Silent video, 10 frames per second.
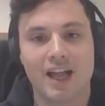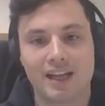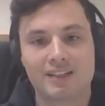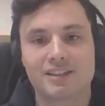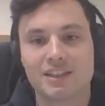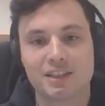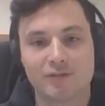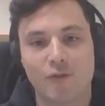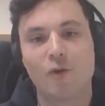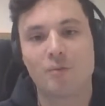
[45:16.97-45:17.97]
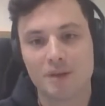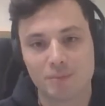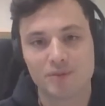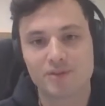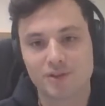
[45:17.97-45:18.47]
out of 64
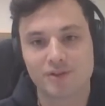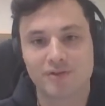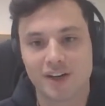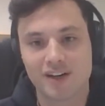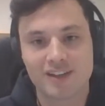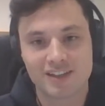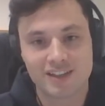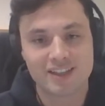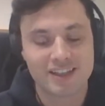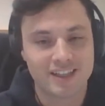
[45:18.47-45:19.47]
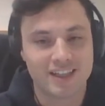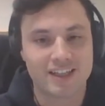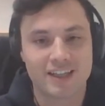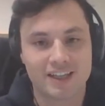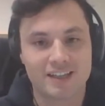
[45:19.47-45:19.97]
people so far,
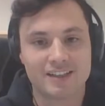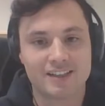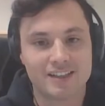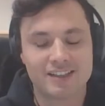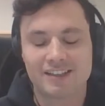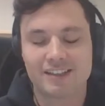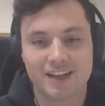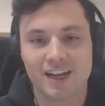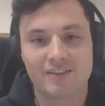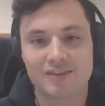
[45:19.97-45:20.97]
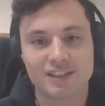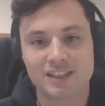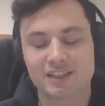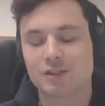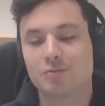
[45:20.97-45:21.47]
I haven't seen
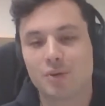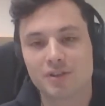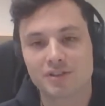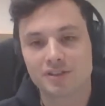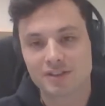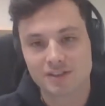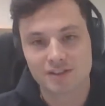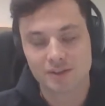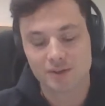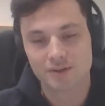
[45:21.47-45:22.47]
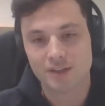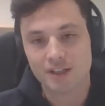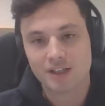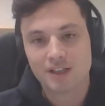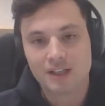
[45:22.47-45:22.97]
a single person. So
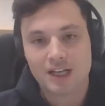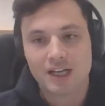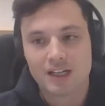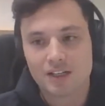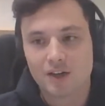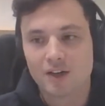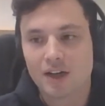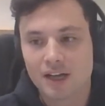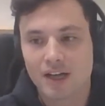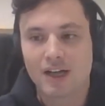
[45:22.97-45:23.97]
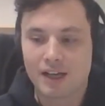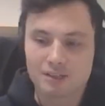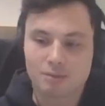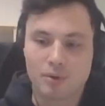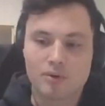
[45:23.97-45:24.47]
I
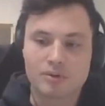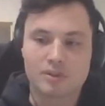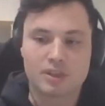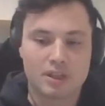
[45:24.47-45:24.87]
suppose,